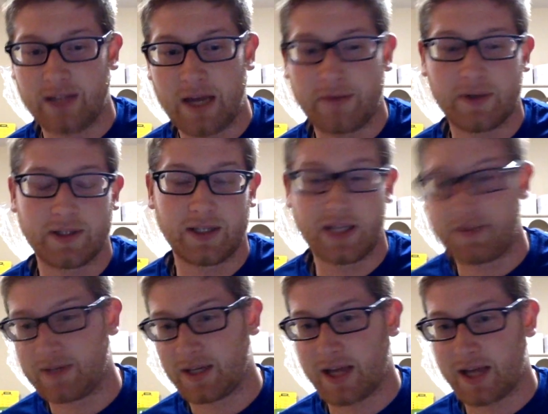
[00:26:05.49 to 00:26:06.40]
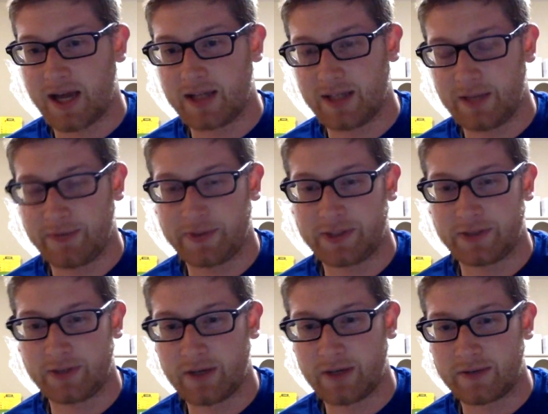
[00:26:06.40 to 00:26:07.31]
That wasn't even a contest
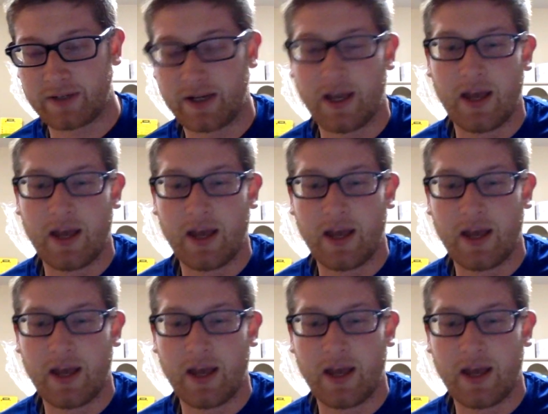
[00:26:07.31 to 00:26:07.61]
whatsoever.